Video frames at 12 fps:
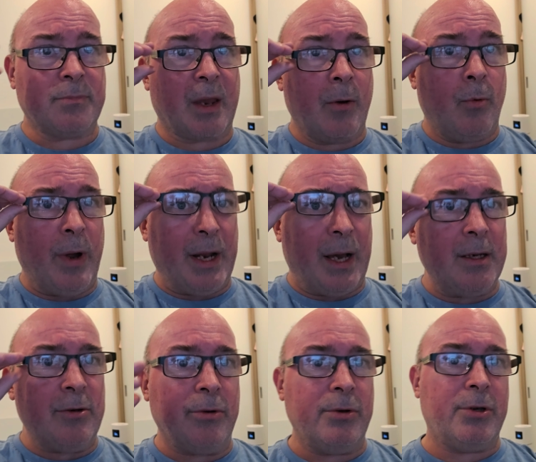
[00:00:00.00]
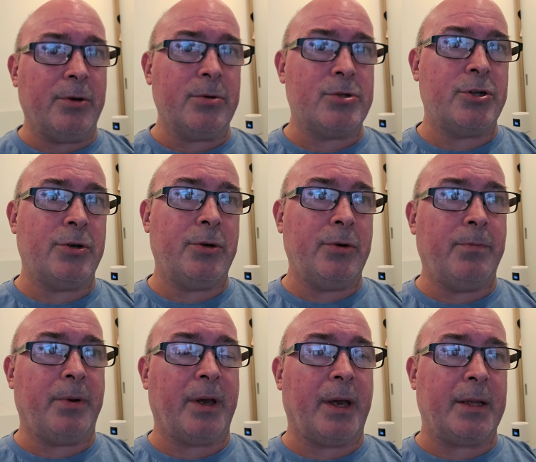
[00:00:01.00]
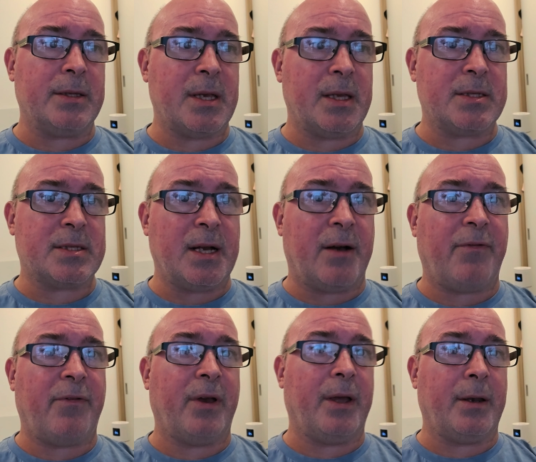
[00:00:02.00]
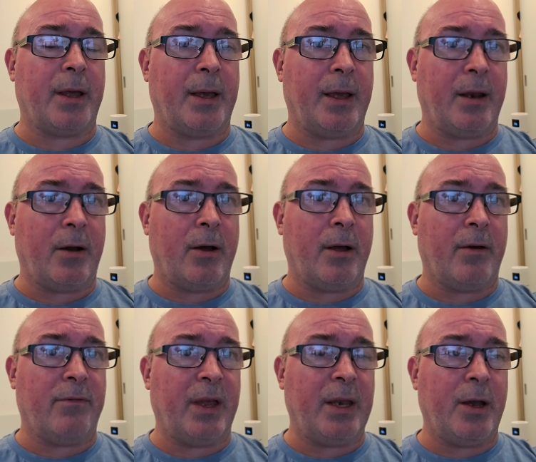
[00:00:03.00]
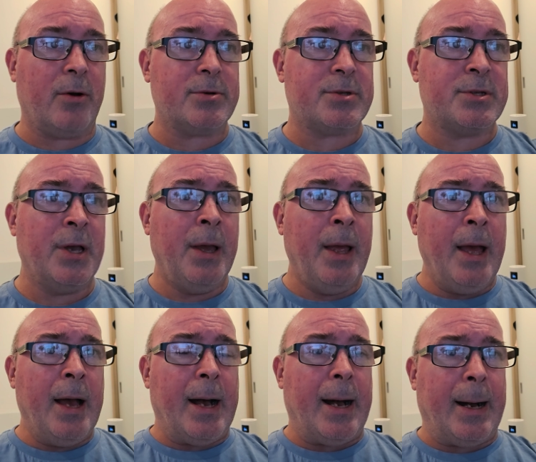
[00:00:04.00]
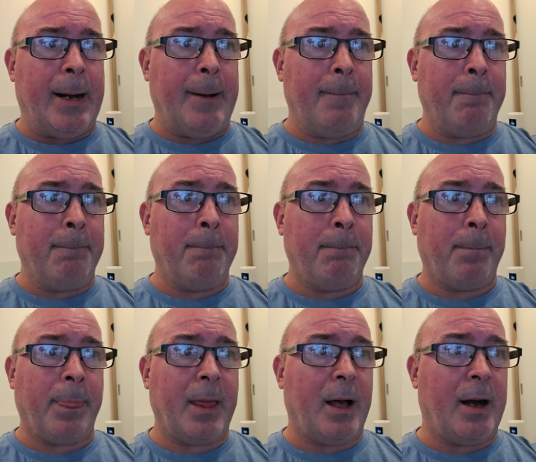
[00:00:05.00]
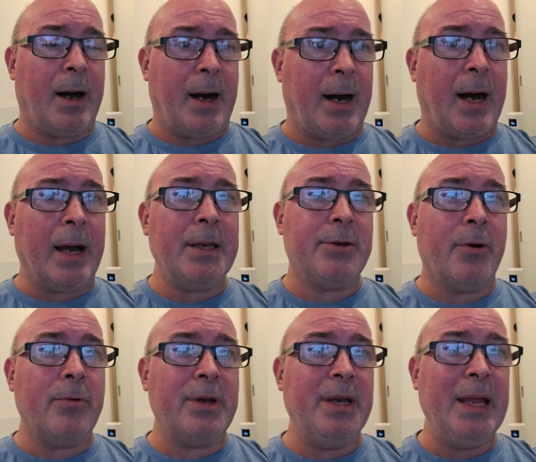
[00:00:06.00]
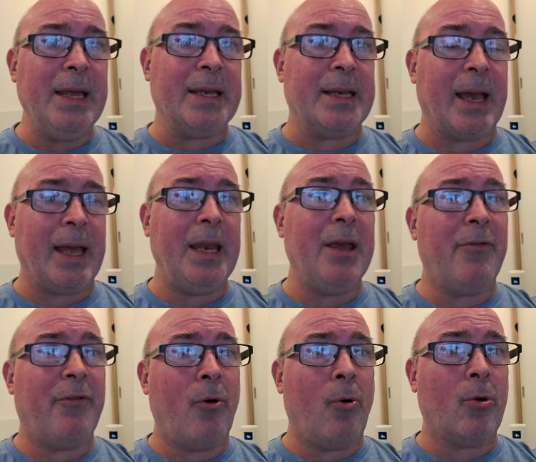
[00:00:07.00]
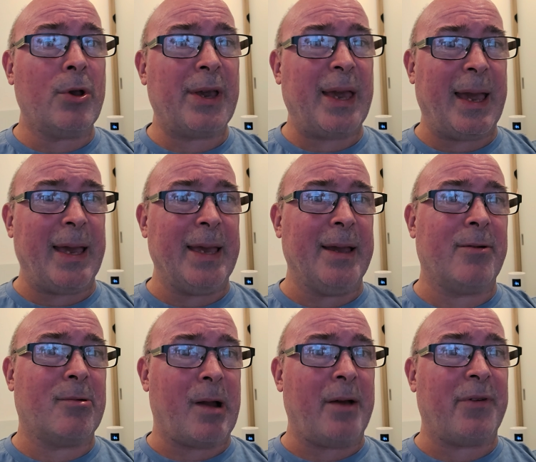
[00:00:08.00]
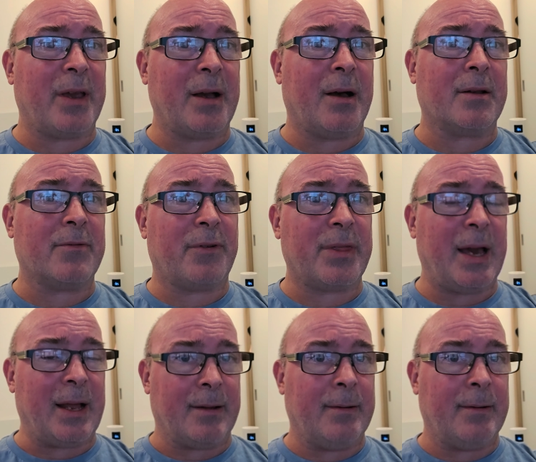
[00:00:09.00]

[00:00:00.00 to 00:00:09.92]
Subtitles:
When I do YouTube and stuff in videos, I don't need any 4K graphic card for that.